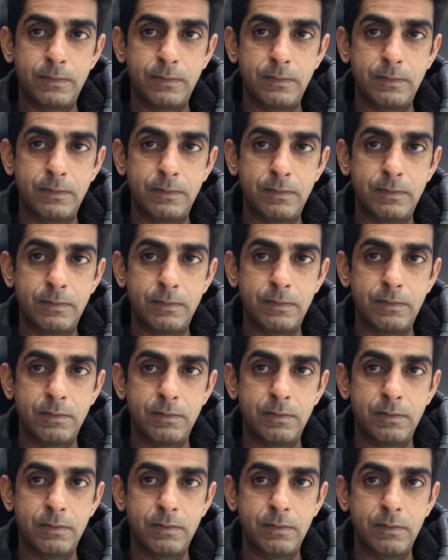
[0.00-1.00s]

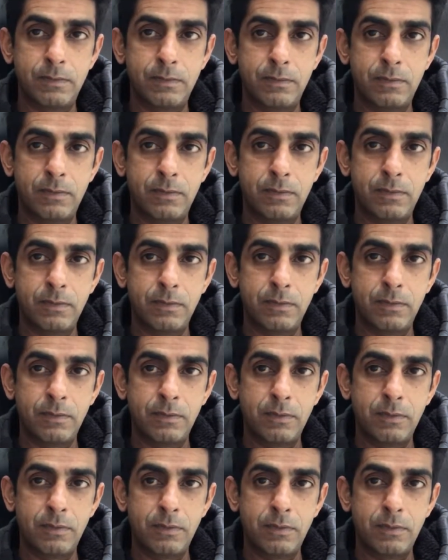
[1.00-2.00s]

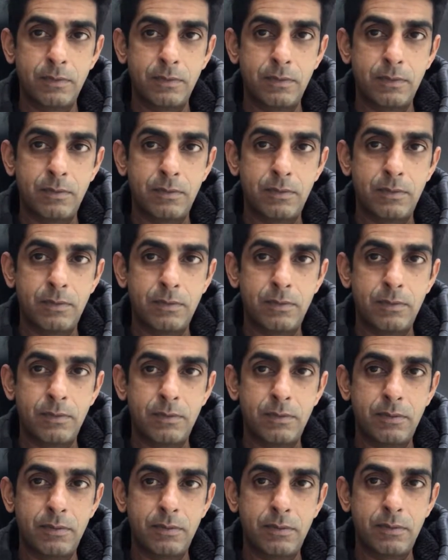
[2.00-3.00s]

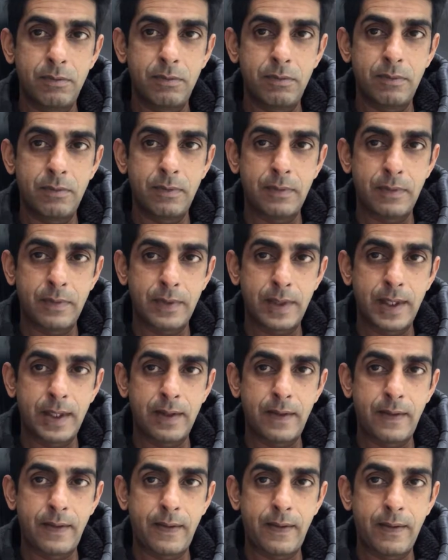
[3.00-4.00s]

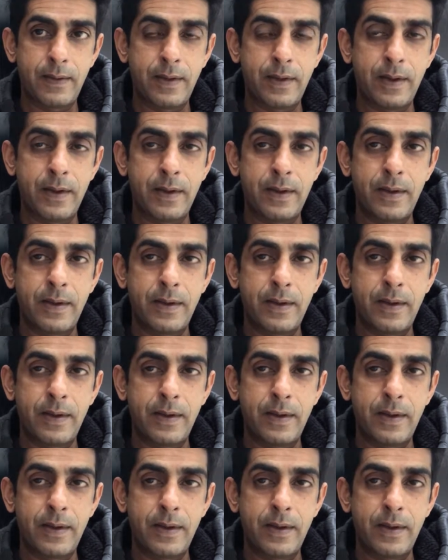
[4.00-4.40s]
No words are spoken by the person on screen.